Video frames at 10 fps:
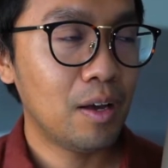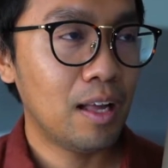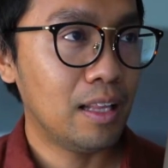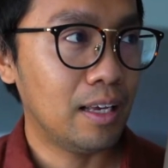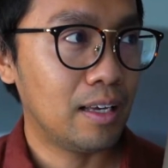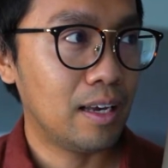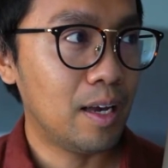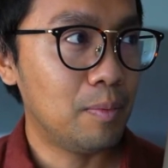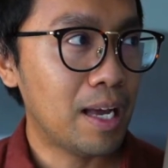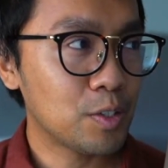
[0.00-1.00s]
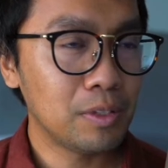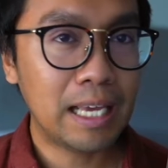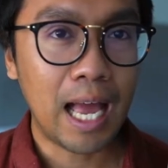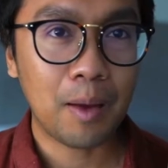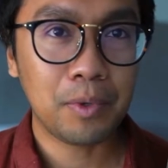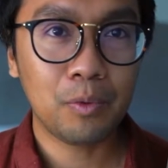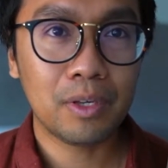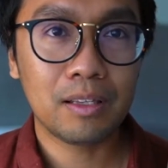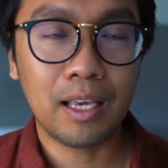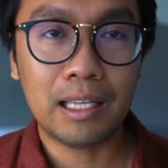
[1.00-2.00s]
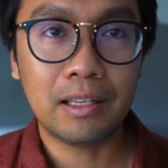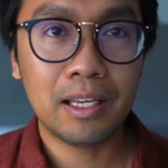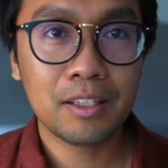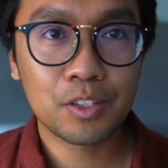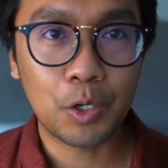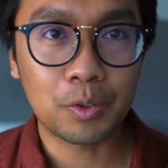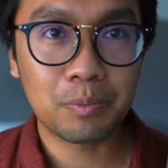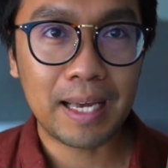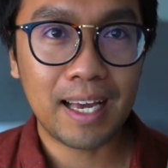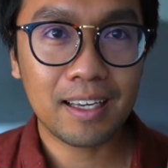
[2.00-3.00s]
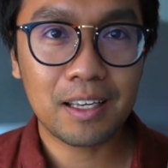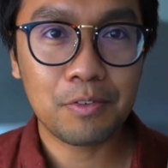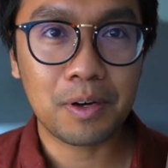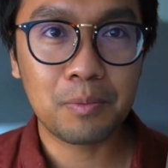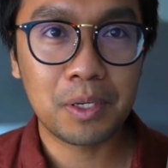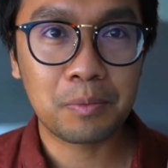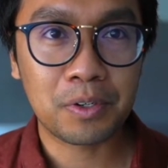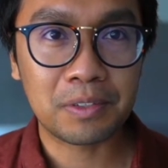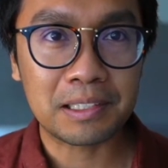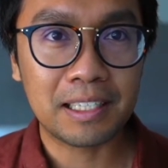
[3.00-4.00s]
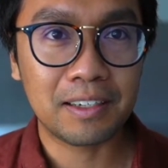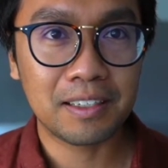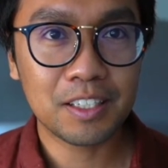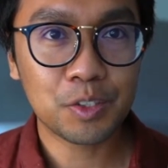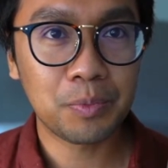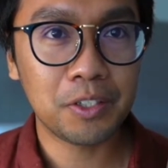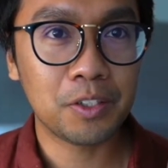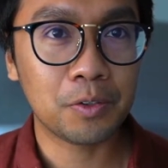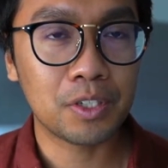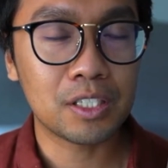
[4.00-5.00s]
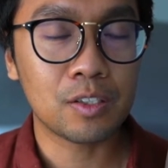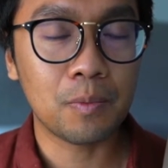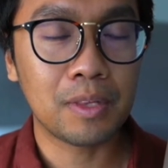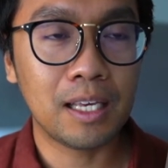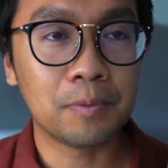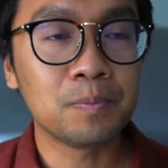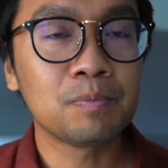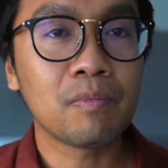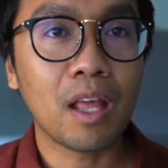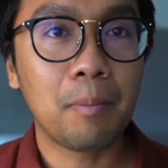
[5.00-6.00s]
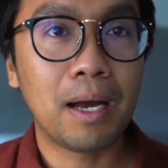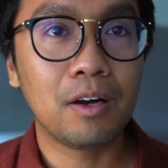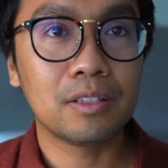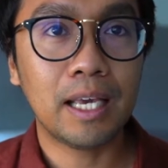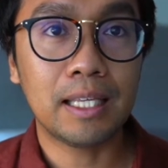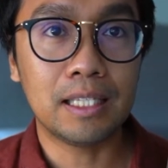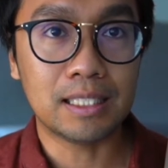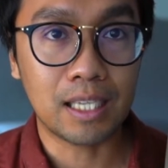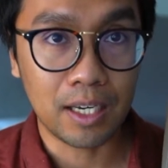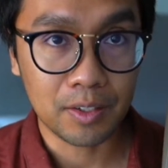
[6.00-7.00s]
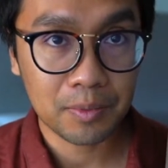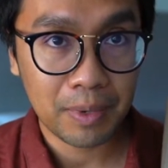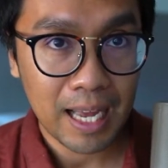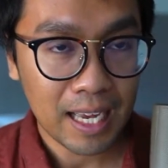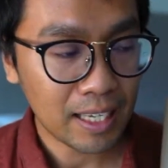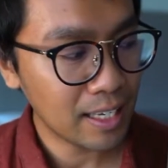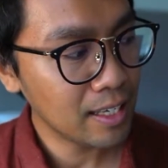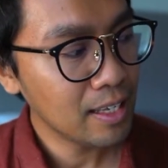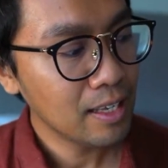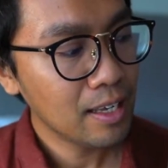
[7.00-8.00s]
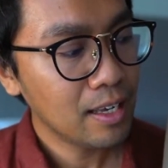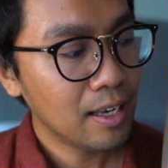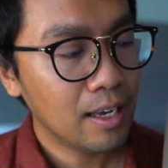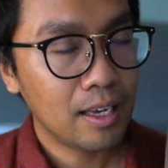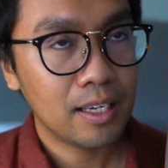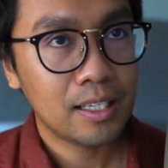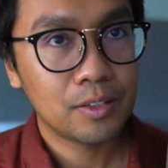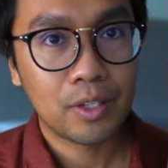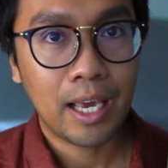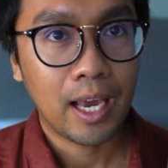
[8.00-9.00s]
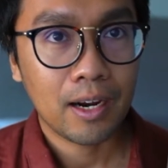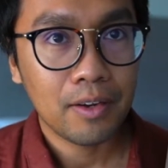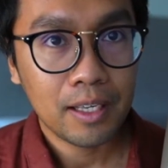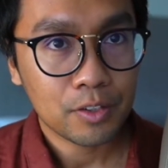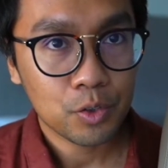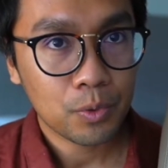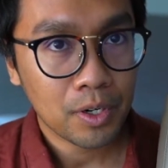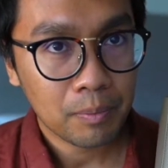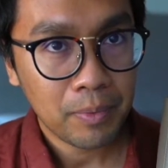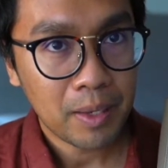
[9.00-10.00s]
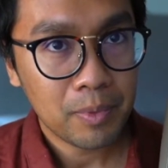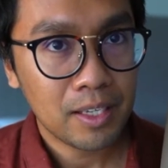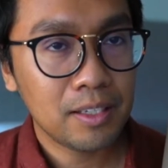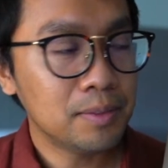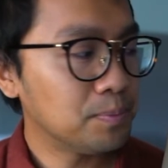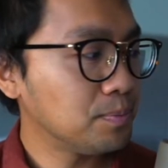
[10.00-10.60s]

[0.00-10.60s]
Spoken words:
Like, I'm actually happy with a linen tote bag, if I'm being perfectly honest, but you know, there's something about a designer bag and carrying it to work maybe,